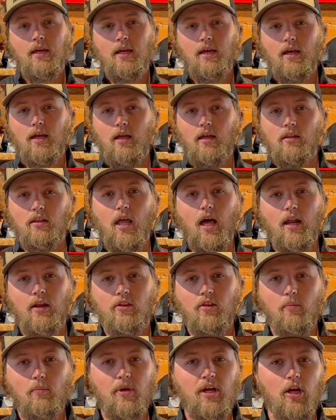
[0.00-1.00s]
A lot
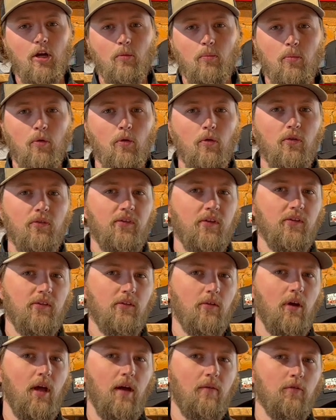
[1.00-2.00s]
of the bigger pools that
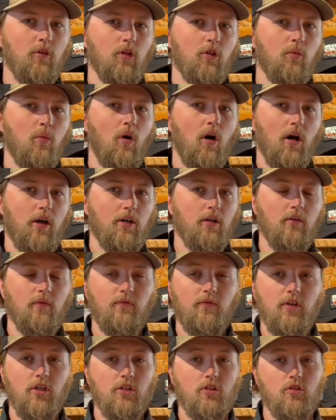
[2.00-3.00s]
still have good water
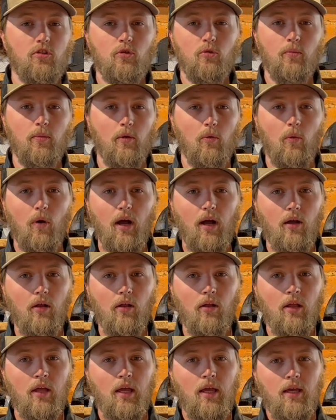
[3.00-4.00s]
fish super
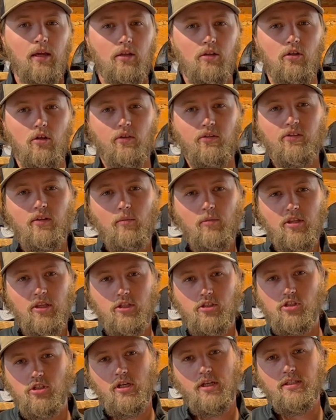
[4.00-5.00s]
well. Some of the
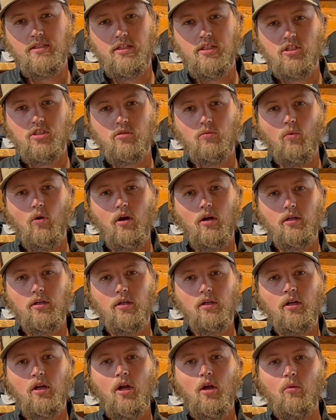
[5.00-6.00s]
transition
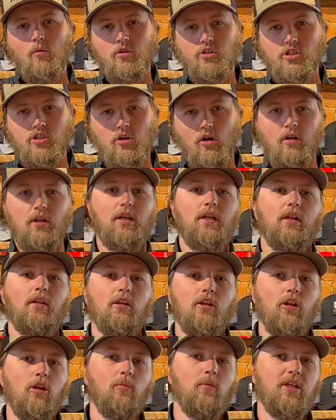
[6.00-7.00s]
water was starting to get a
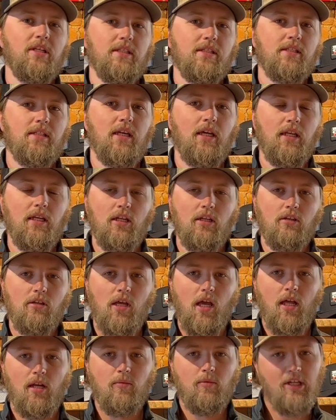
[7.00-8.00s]
little bit skinny, and you
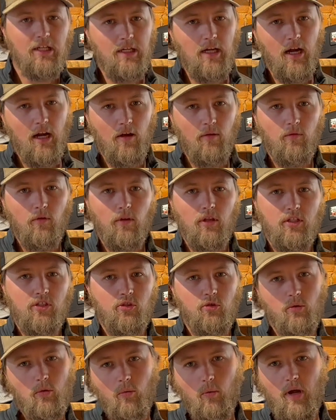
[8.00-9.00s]
had to be careful as
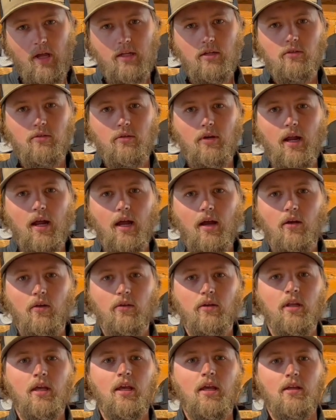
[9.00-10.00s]
you were wading
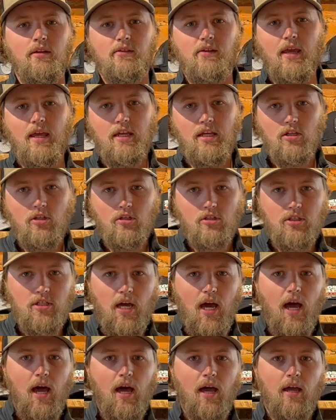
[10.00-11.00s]
around, taking your
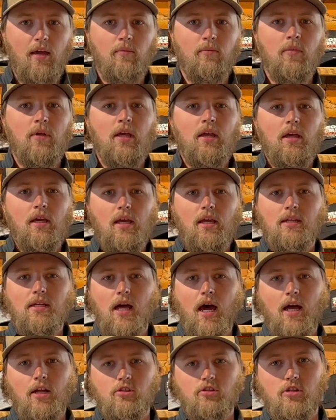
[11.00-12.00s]
time and
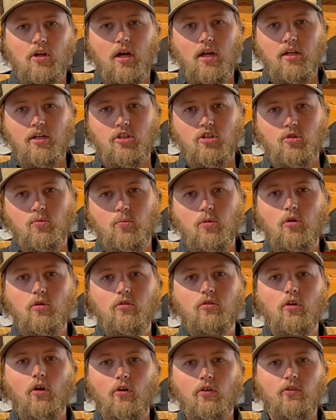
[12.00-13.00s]
not trying to
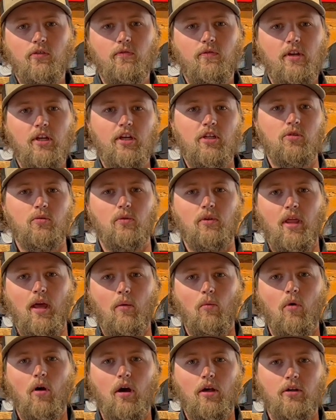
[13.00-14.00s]
spook those fish where
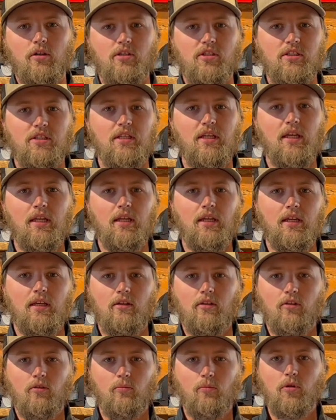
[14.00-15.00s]
that water's skinny
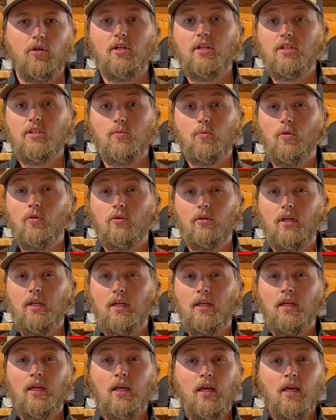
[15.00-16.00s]
and they're pretty
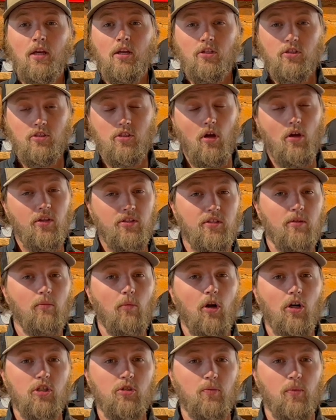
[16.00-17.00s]
spooky. Saw some
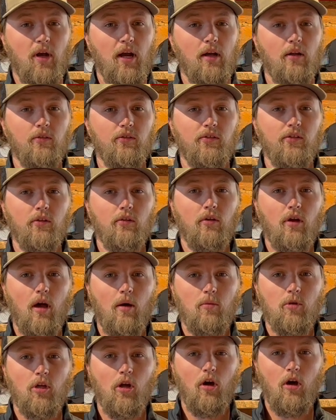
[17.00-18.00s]
March Browns still
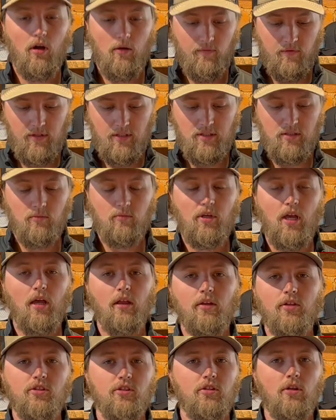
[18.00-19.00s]
coming off and some
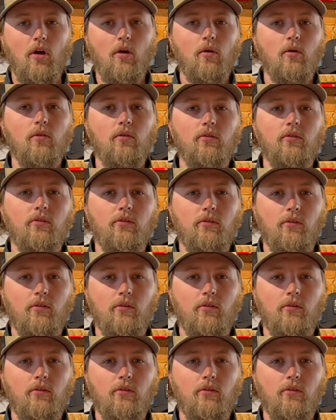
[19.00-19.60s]
Yellowstones.